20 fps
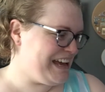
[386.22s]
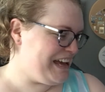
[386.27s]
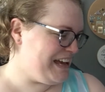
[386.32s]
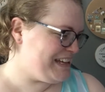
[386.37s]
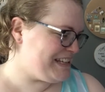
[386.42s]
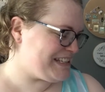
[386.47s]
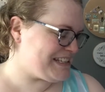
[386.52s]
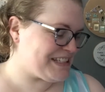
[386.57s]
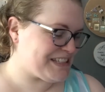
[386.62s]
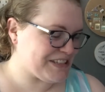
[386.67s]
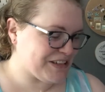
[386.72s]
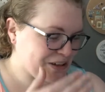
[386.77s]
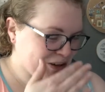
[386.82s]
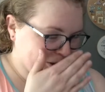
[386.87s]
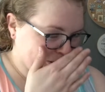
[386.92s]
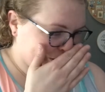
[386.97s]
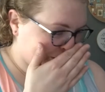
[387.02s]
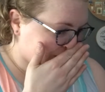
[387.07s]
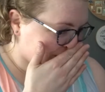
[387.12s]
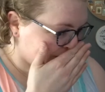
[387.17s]

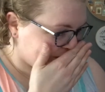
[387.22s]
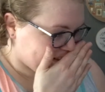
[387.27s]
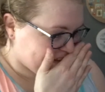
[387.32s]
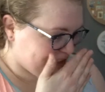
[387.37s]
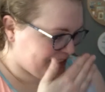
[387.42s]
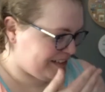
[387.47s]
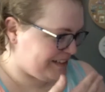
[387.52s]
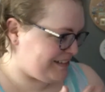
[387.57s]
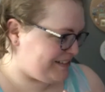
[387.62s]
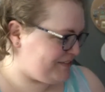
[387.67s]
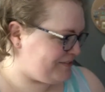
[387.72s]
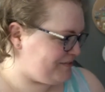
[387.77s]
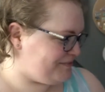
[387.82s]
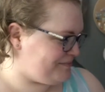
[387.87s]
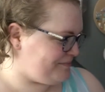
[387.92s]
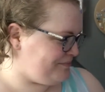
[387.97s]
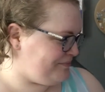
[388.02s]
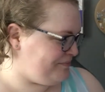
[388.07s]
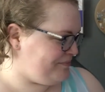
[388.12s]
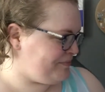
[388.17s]
So
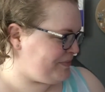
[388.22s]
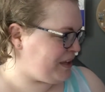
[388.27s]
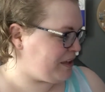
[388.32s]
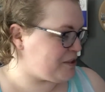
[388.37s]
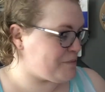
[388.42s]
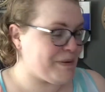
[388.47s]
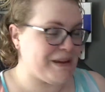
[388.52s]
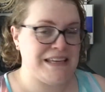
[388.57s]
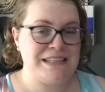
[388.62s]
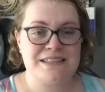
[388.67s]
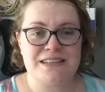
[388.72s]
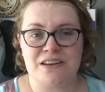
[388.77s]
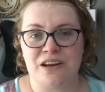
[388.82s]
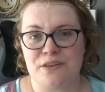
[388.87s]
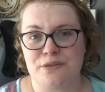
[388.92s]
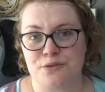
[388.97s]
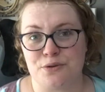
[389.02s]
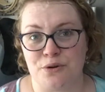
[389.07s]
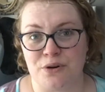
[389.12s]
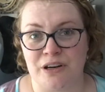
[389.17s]
the piece that I
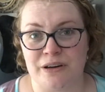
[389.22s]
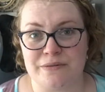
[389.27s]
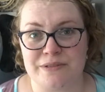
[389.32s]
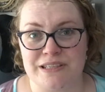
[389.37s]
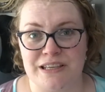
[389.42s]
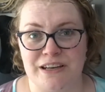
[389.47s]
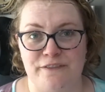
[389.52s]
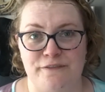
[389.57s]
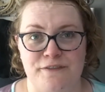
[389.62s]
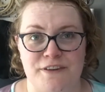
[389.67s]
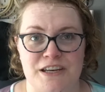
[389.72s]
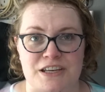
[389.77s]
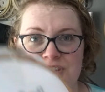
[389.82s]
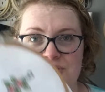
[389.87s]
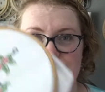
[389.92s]
thought I was going to finish